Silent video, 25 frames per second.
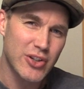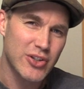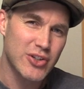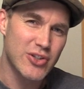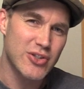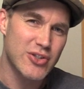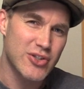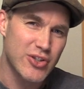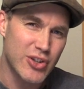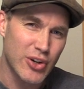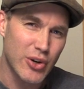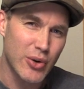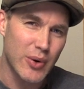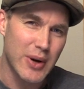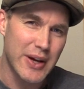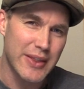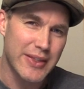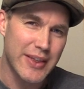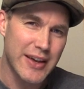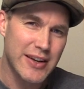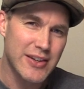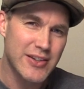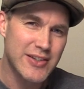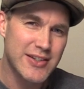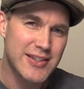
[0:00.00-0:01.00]
just do it,
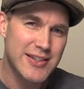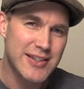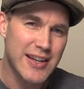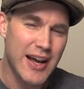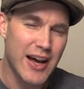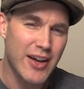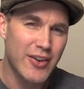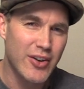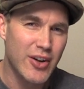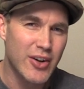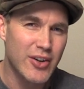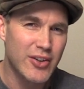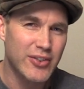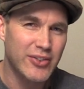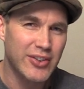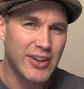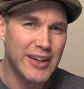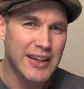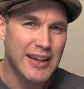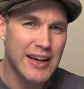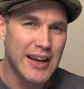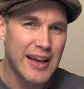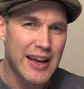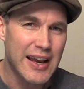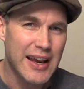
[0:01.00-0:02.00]
then you start
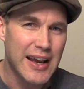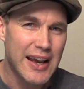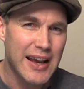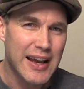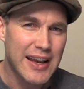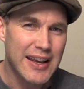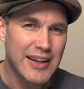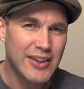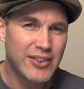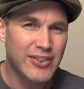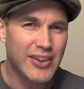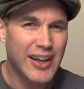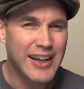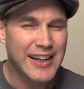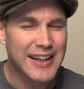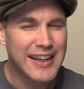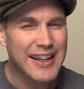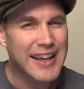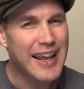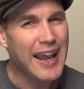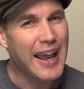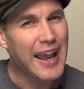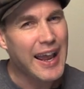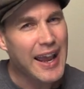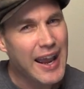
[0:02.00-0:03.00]
noticing
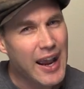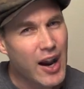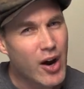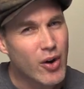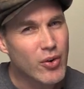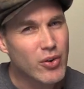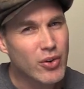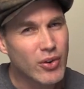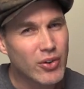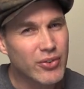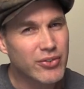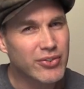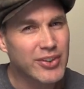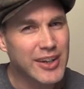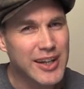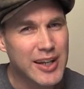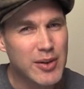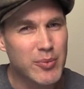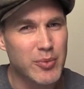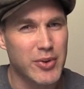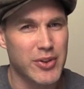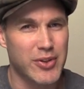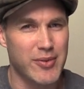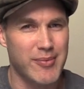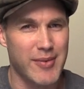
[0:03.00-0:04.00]
exactly how you're
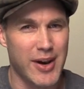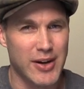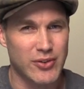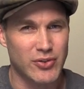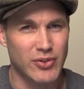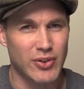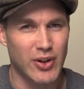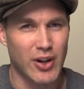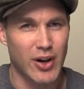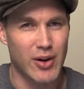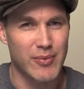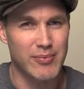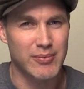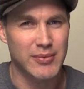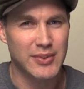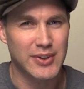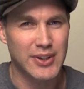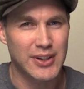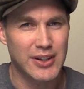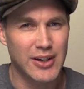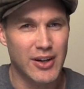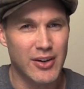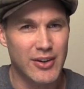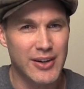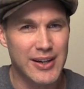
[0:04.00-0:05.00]
sitting with the metronome.
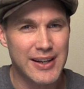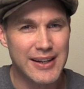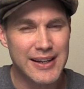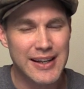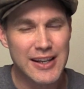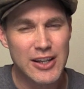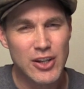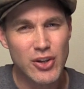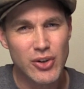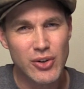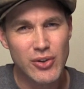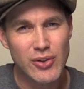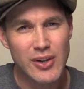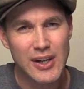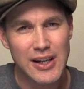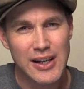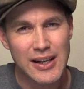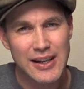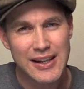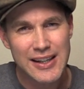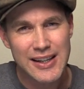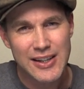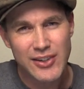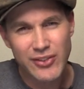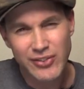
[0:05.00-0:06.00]
You know, are you
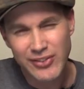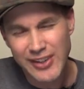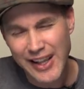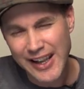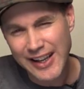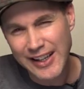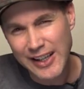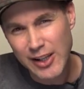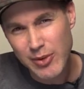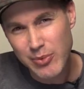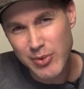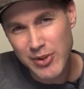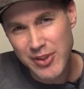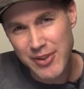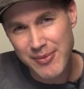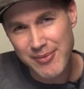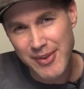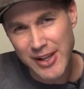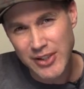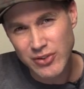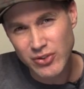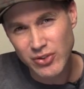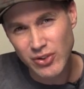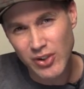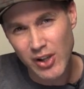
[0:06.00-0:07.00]
exactly with the
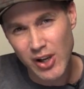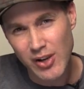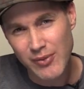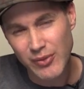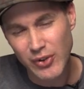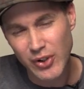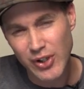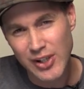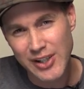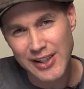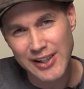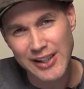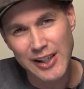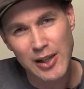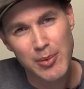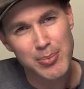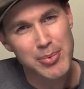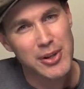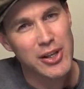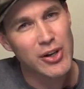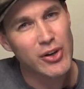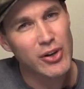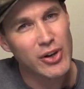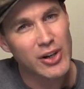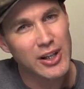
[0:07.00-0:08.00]
metronome, or are you a little
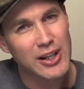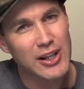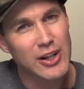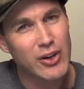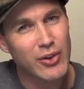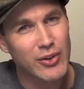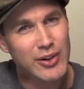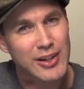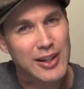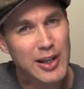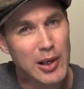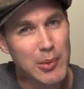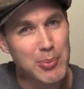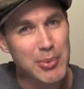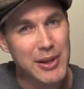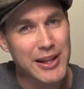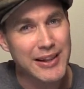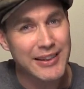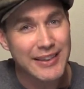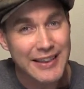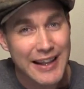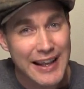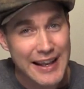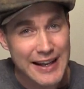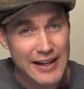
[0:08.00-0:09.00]
bit early or a little bit
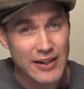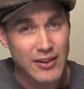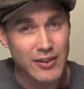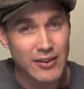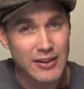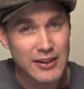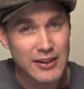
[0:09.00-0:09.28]
late?